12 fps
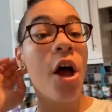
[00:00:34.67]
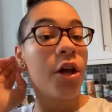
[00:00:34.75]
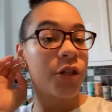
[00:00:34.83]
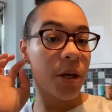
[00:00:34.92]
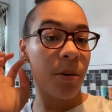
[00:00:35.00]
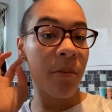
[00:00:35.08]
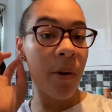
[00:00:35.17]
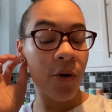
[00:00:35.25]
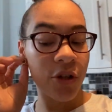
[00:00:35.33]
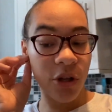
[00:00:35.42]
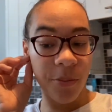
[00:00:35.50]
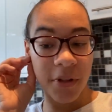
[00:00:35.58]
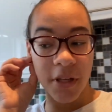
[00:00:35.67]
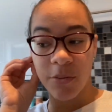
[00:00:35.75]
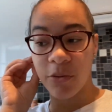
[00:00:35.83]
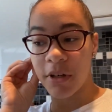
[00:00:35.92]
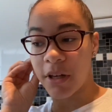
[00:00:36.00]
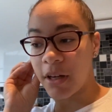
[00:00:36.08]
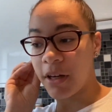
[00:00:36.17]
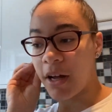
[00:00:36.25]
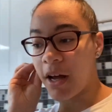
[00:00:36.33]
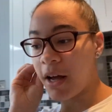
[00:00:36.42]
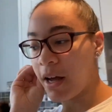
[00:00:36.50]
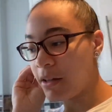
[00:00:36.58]
So my mom went shopping this morning
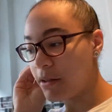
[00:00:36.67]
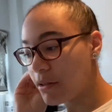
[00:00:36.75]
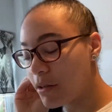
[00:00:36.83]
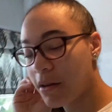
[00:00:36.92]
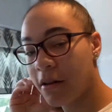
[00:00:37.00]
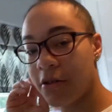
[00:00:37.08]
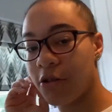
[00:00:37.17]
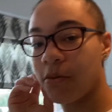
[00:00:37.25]
and I just